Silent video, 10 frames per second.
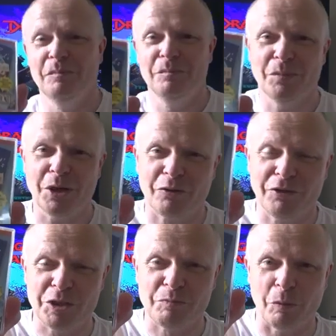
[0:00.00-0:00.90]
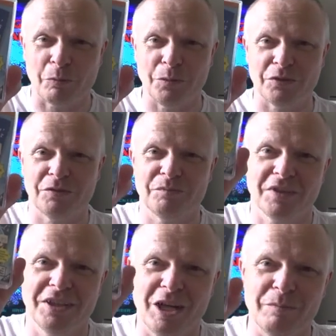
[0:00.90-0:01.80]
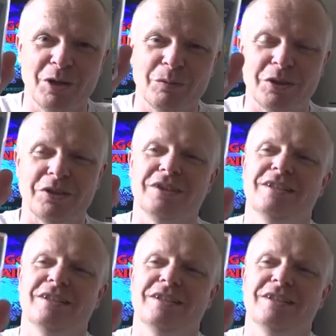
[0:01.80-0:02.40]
Mike Reed's Pop Quiz. Oh my word.